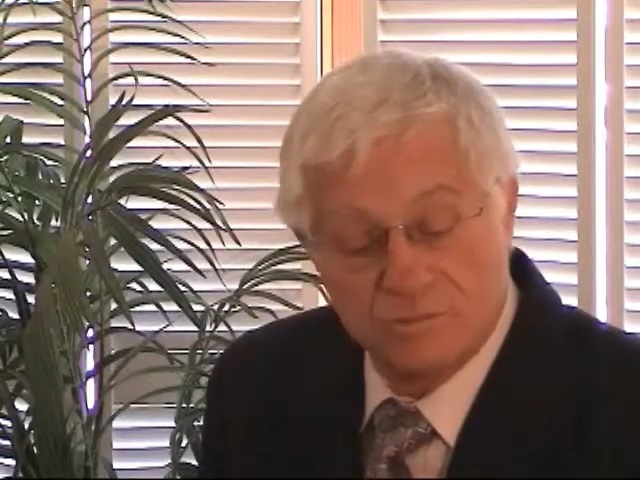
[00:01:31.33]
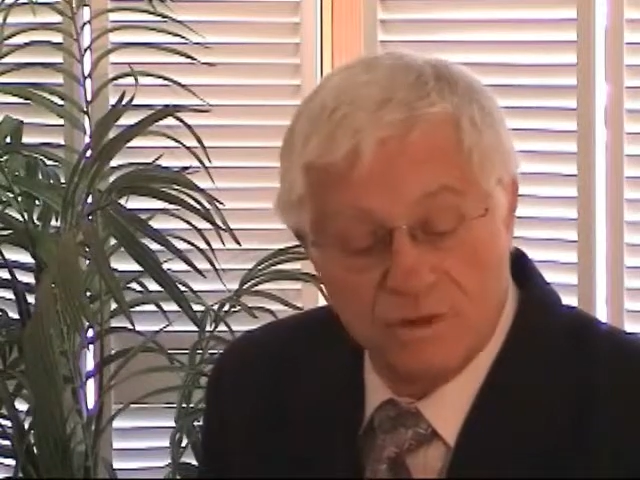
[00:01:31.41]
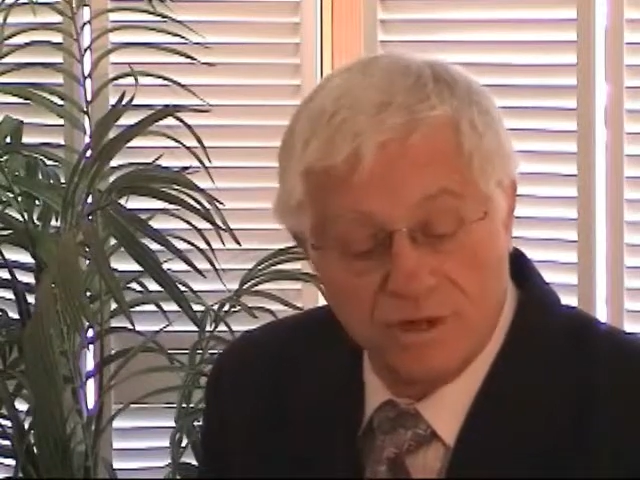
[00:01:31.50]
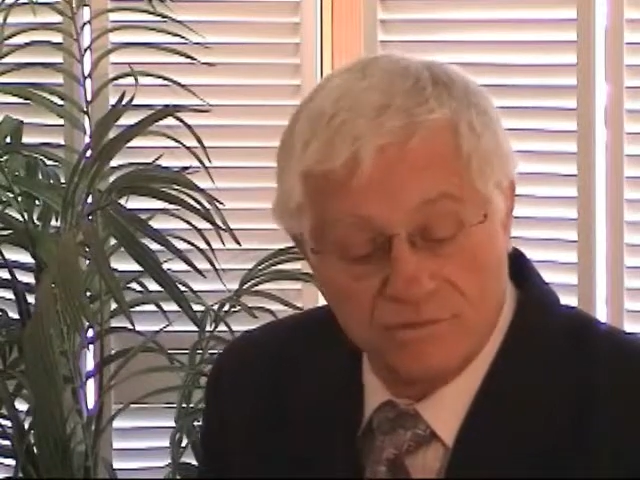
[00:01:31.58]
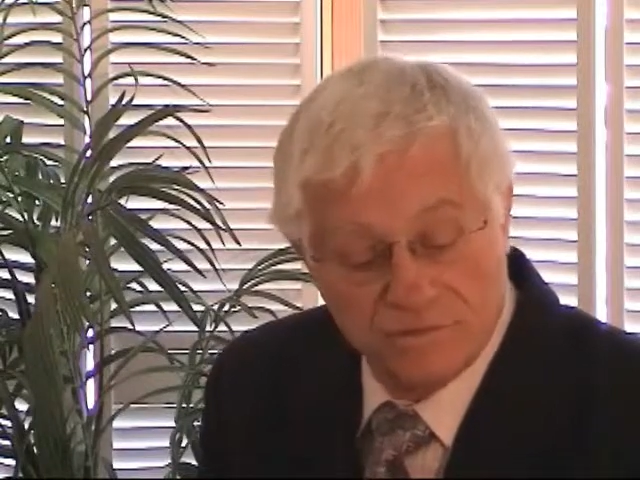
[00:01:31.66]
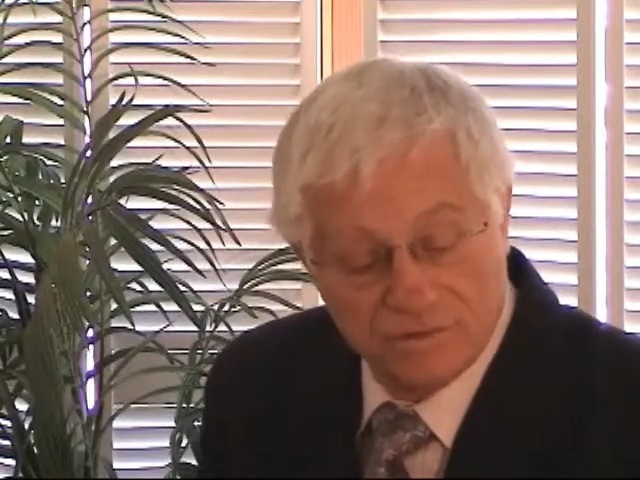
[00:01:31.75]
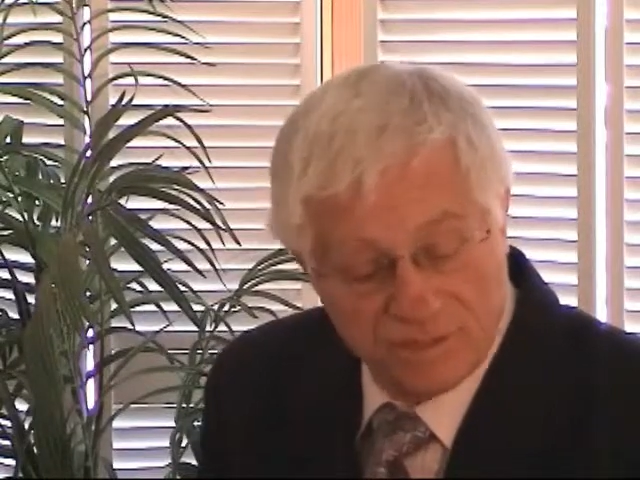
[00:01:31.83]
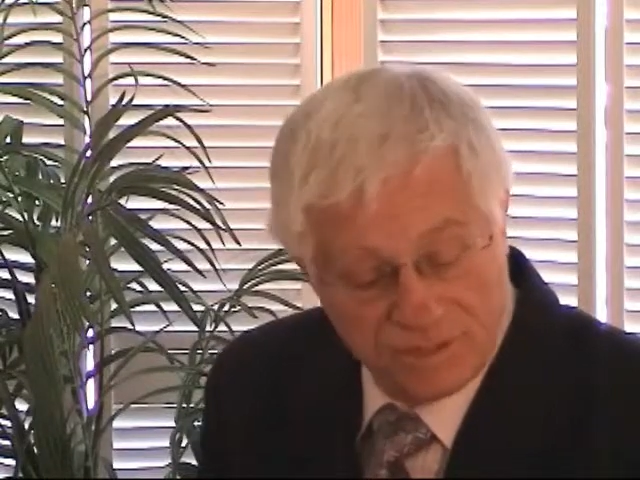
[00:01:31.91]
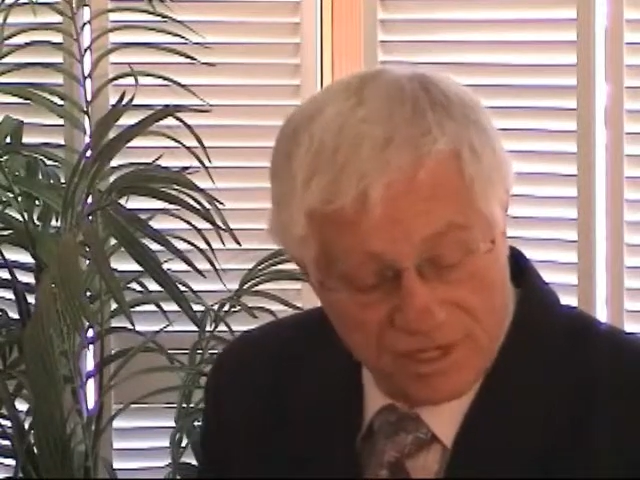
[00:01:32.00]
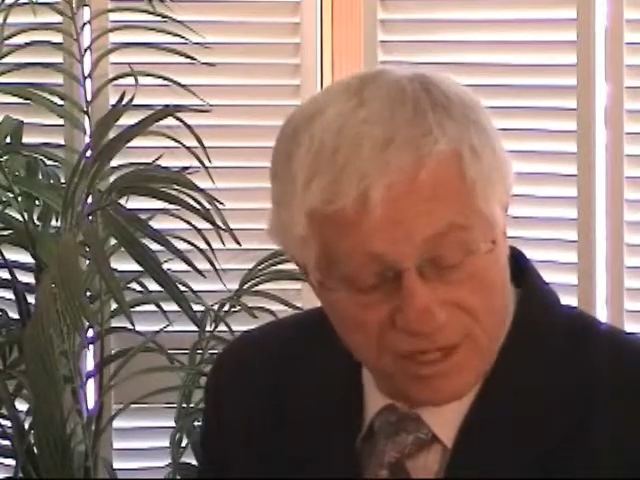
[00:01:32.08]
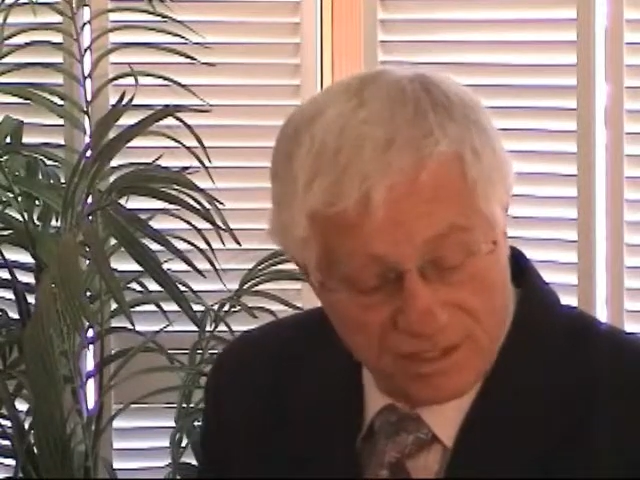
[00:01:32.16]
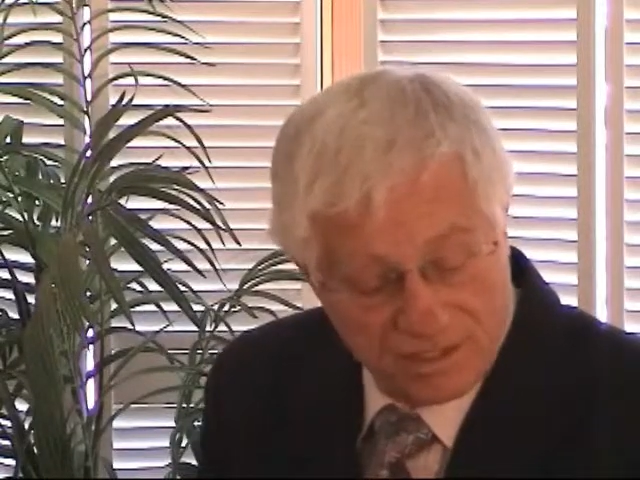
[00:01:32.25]
to marvel
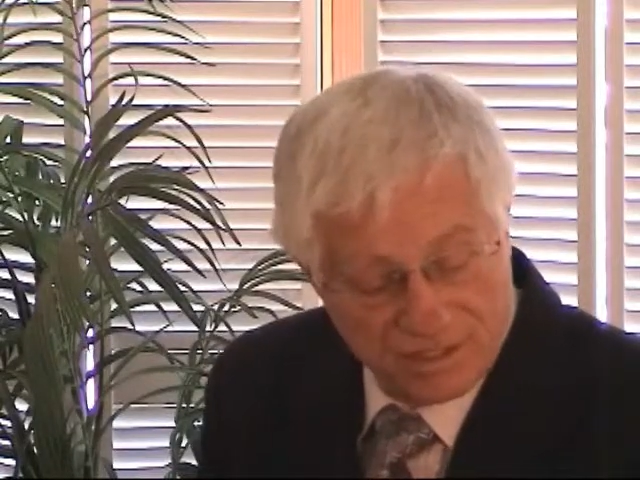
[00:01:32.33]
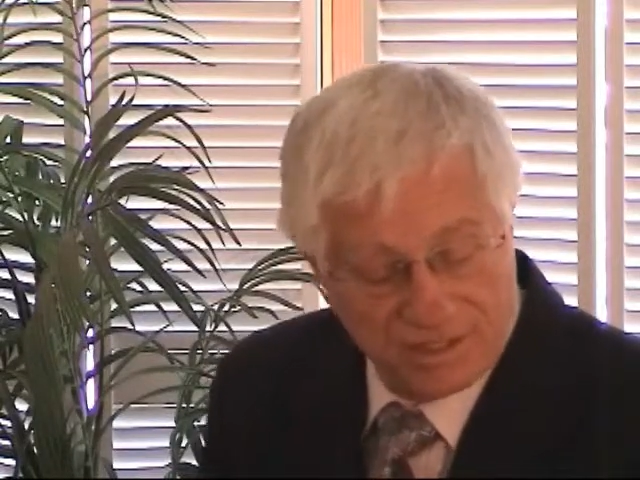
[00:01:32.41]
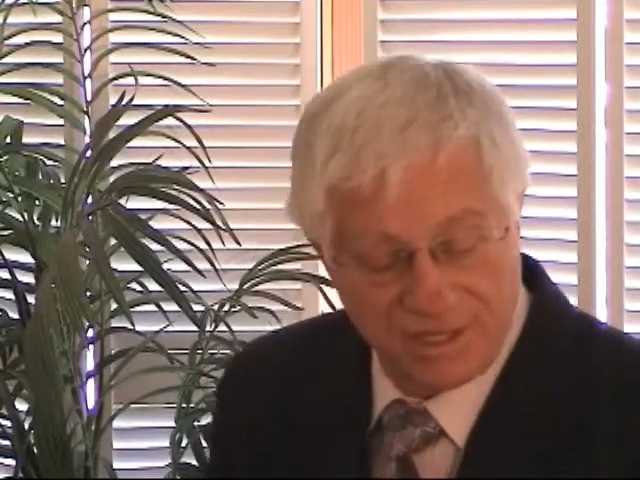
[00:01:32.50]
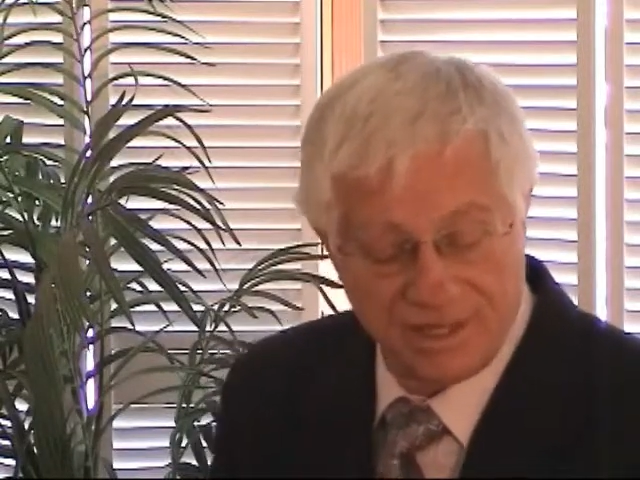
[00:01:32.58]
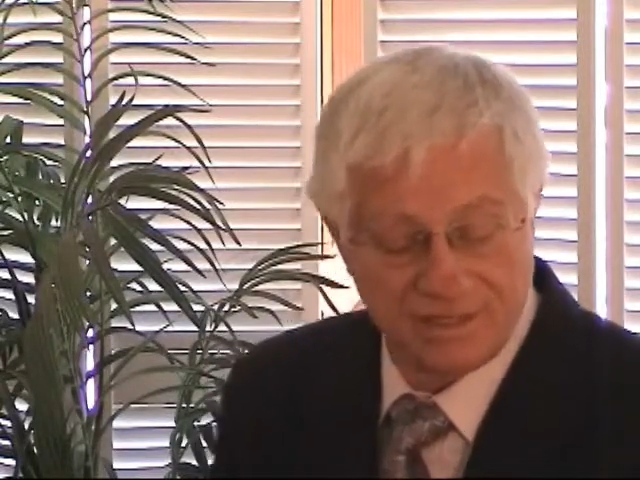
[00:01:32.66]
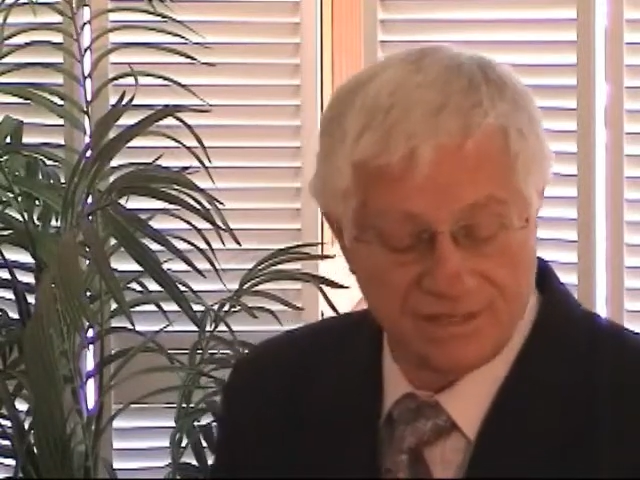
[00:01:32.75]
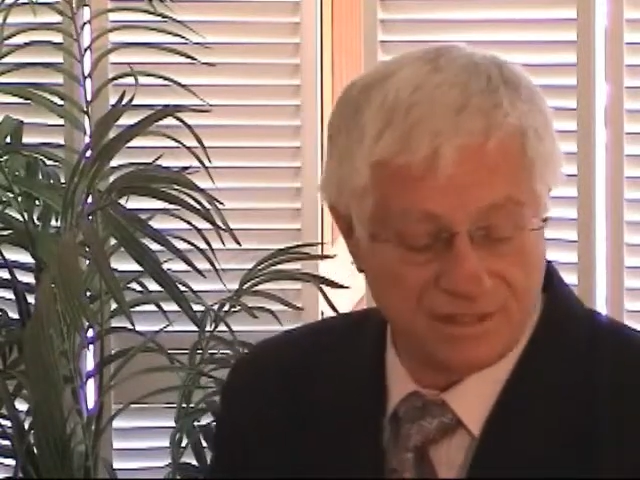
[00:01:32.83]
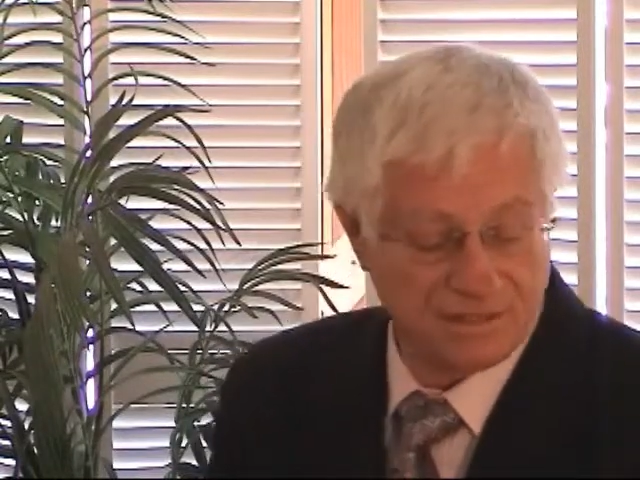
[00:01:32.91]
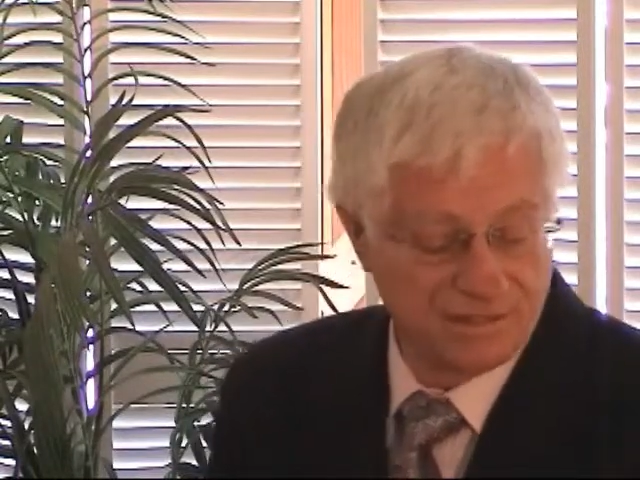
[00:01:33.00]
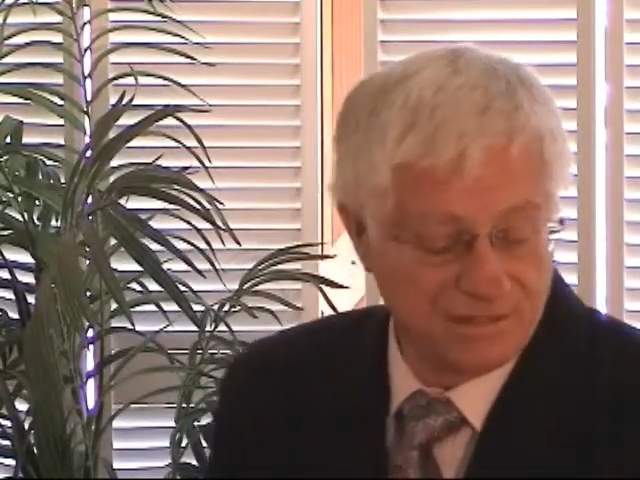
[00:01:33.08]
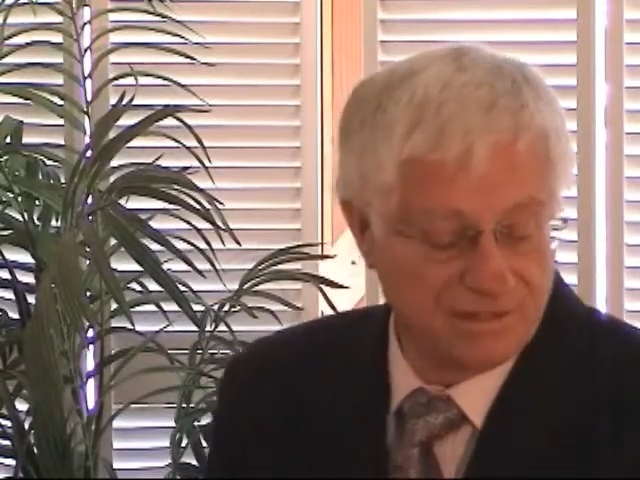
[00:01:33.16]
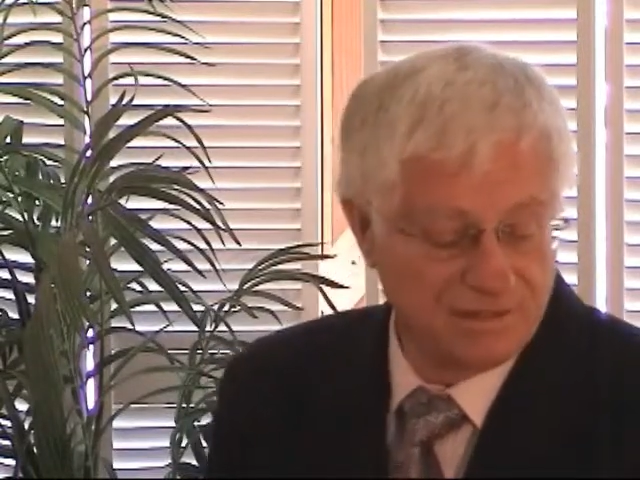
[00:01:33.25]
at Jack LaLanne
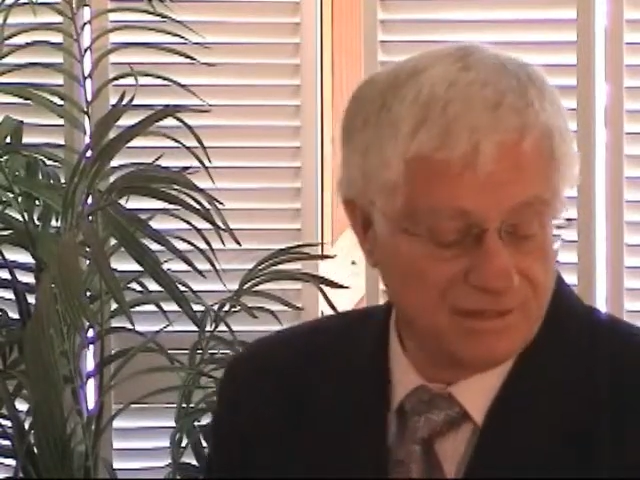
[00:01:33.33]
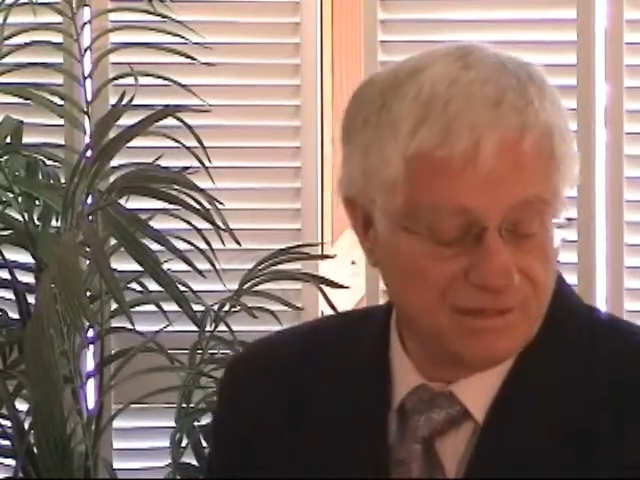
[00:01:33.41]
that,